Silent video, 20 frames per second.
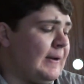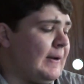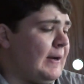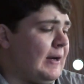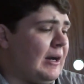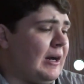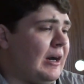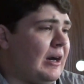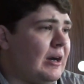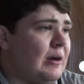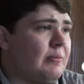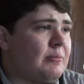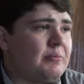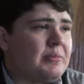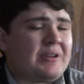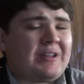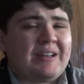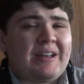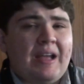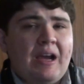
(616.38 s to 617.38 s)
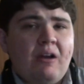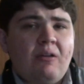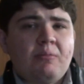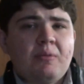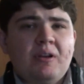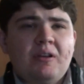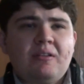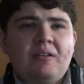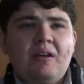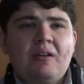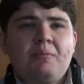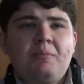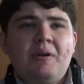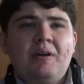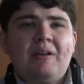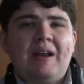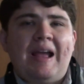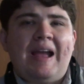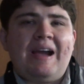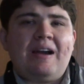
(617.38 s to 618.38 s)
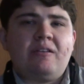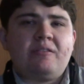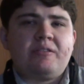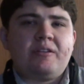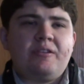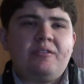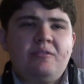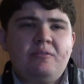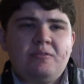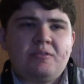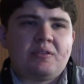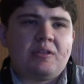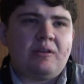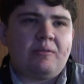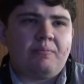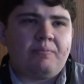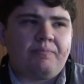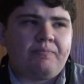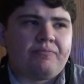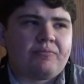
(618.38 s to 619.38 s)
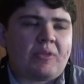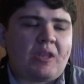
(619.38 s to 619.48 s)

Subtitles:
But now I'm going to talk about how to use them.